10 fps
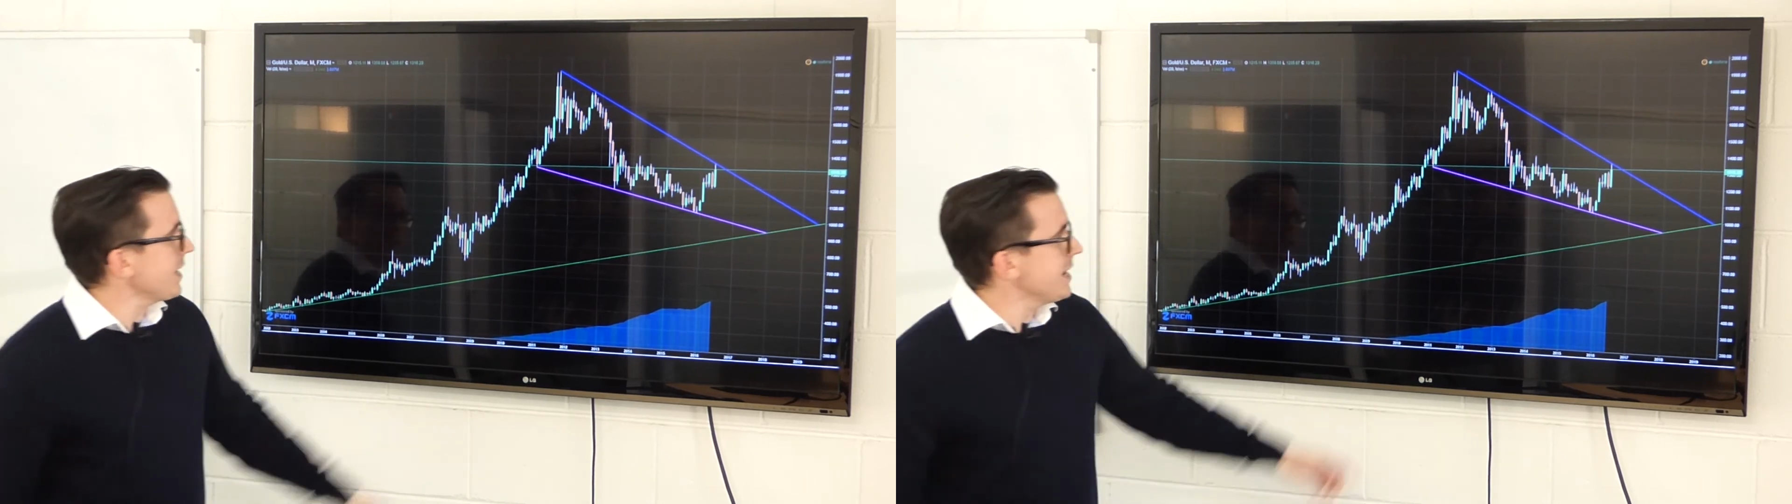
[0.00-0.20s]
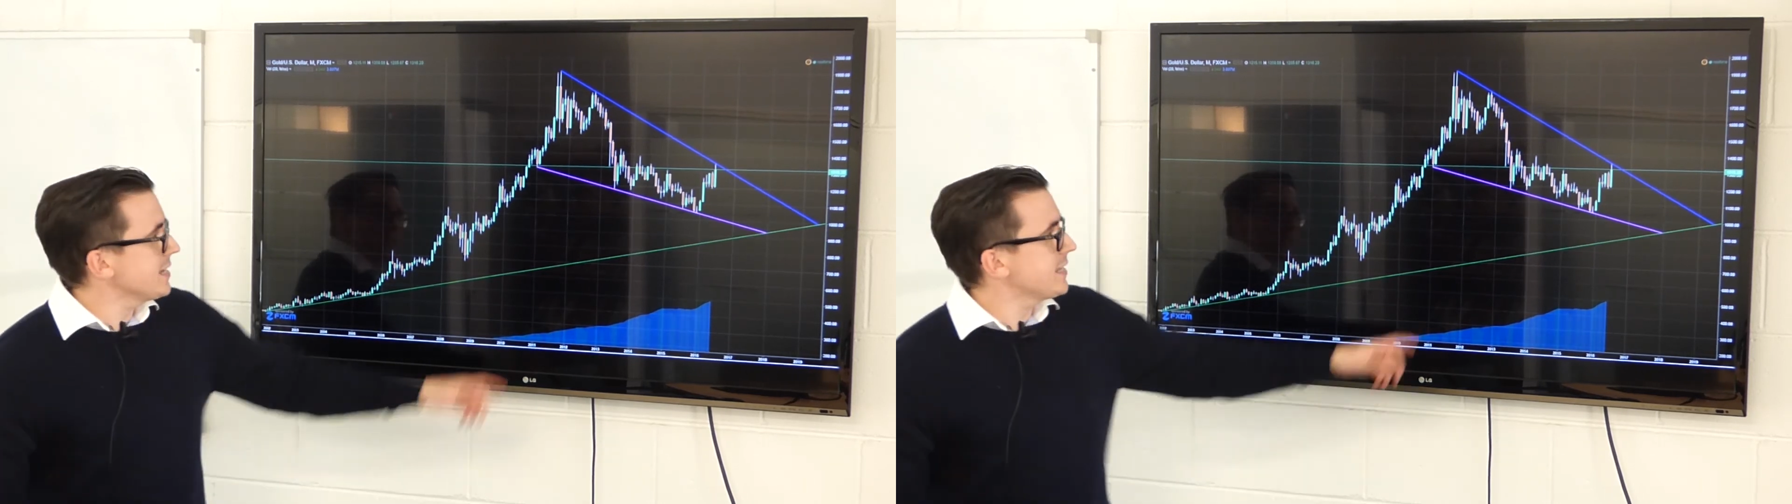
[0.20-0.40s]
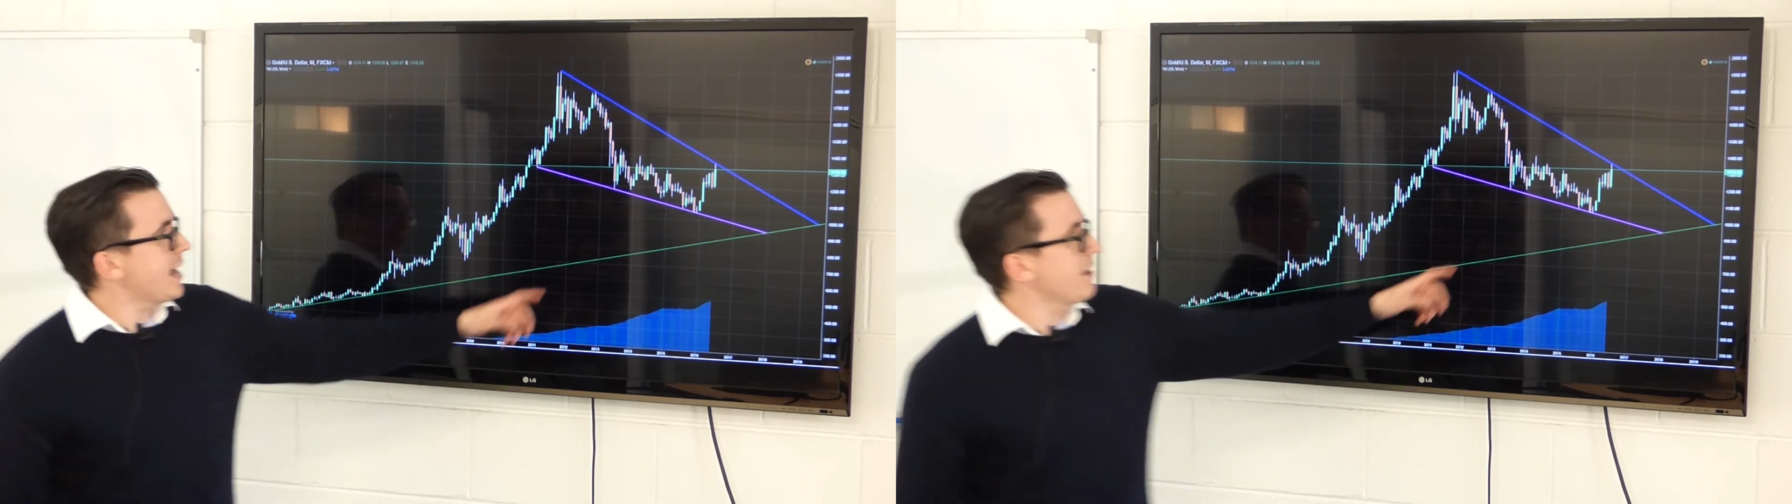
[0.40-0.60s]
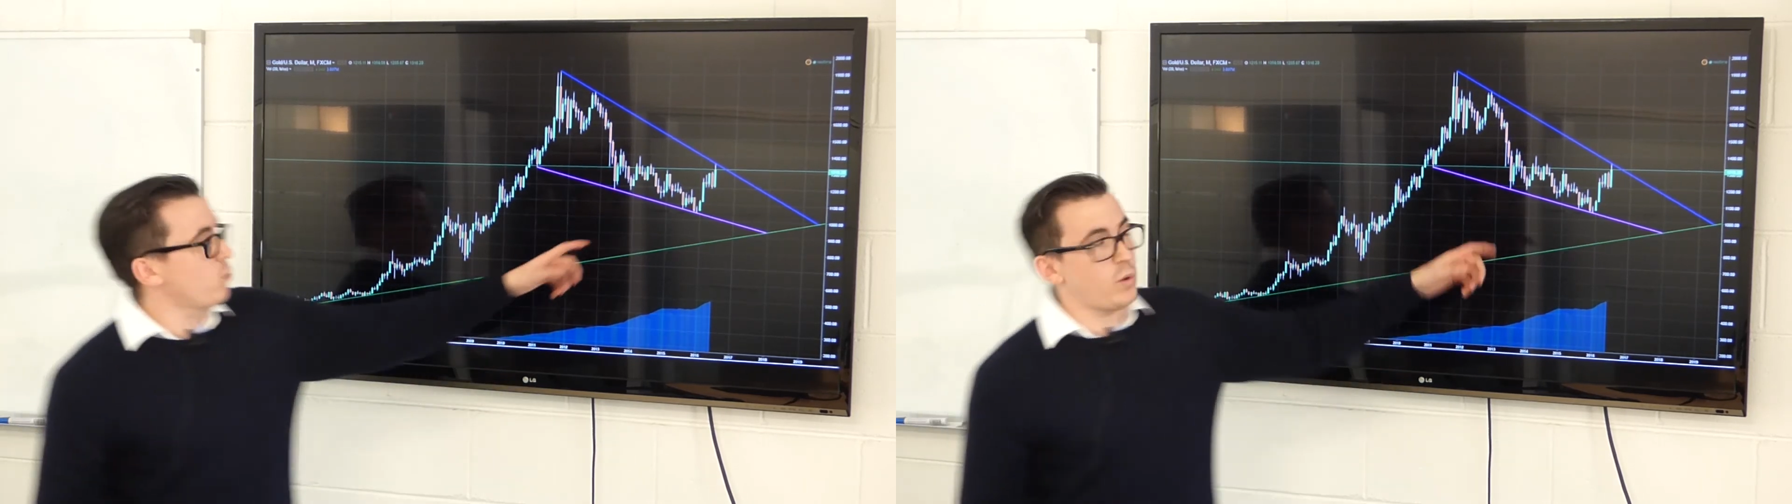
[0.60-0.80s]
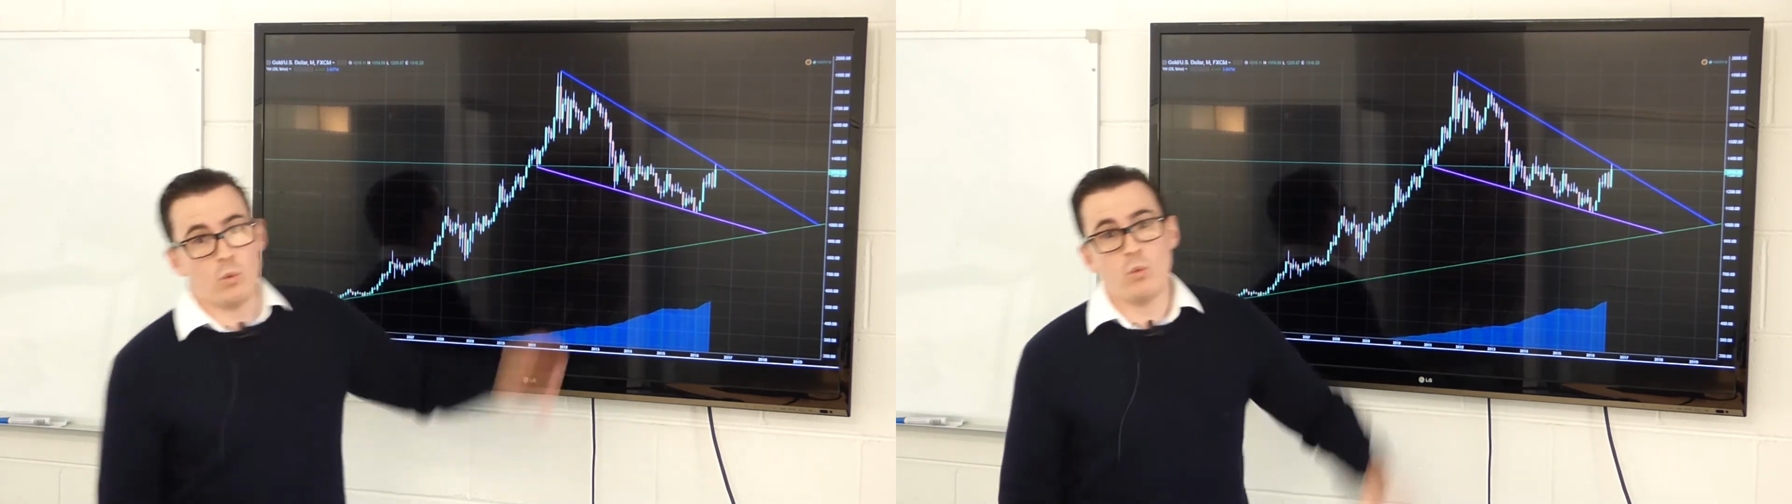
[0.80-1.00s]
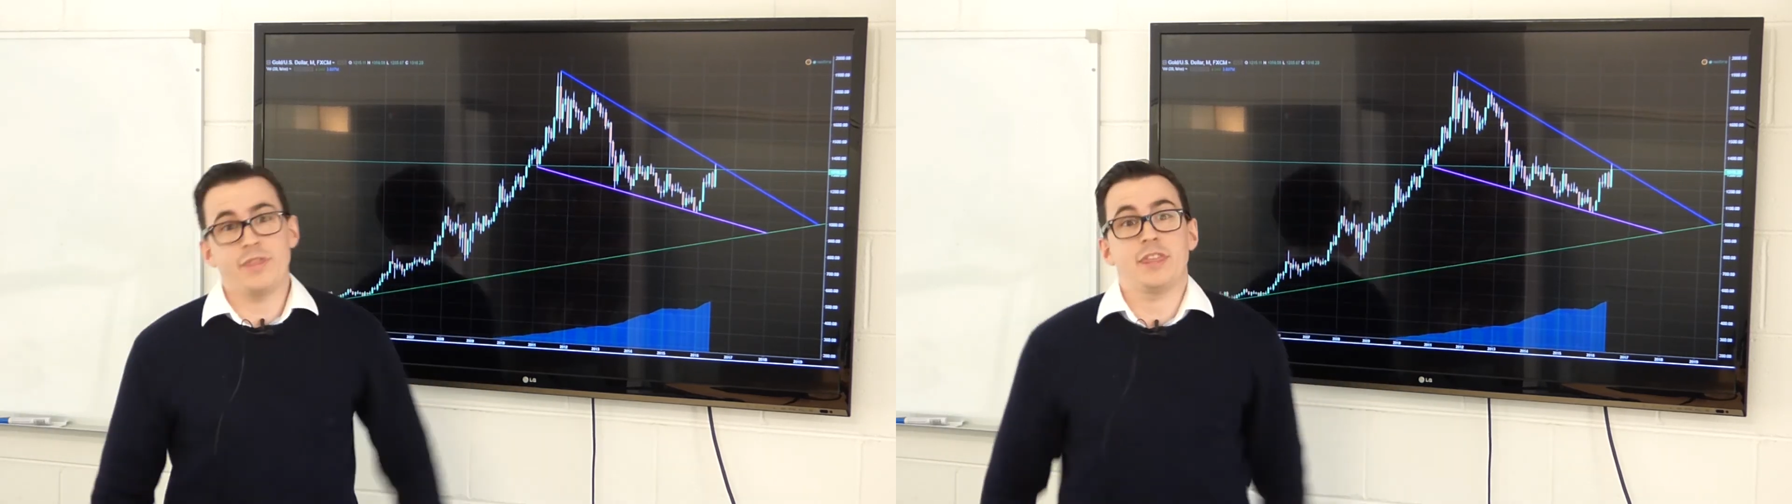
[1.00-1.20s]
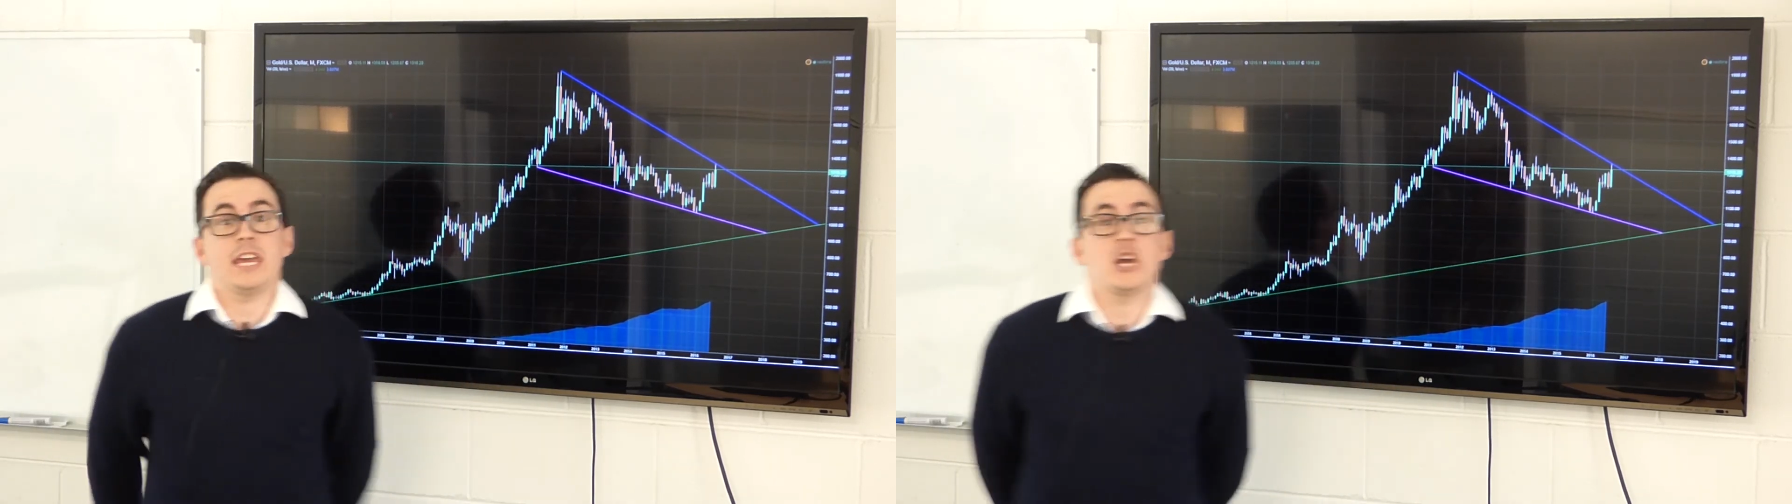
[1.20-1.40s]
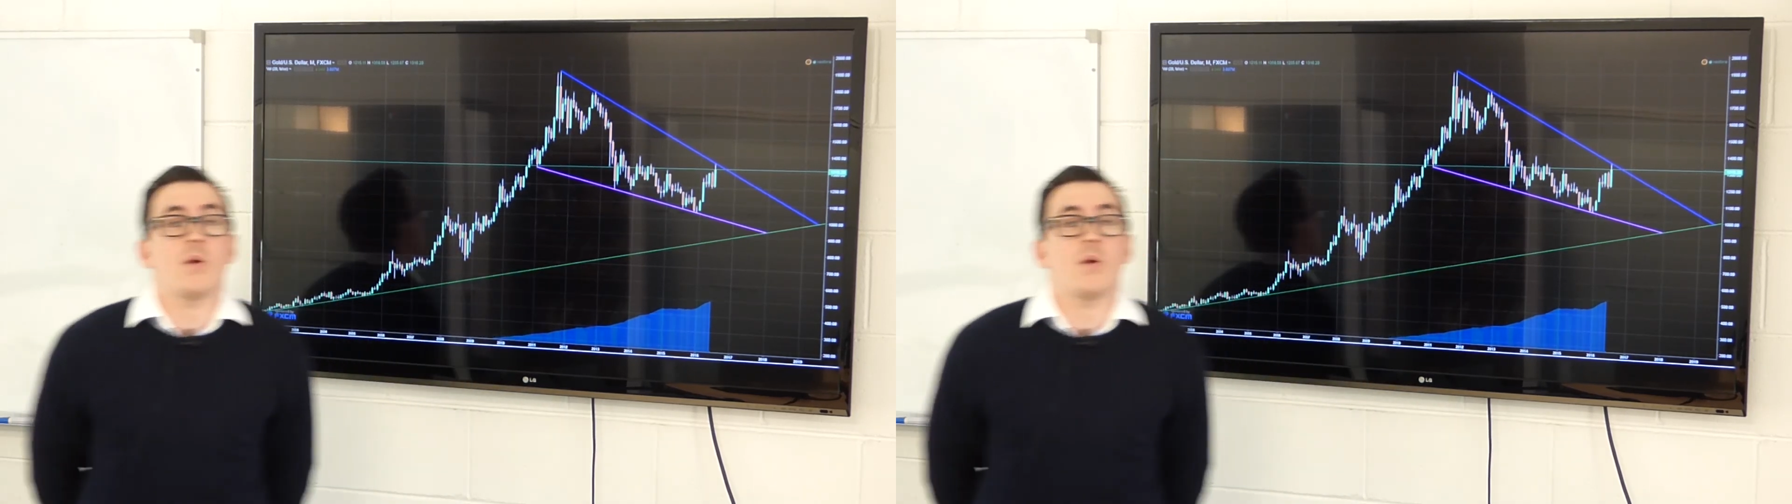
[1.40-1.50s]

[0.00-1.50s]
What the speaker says: is that with the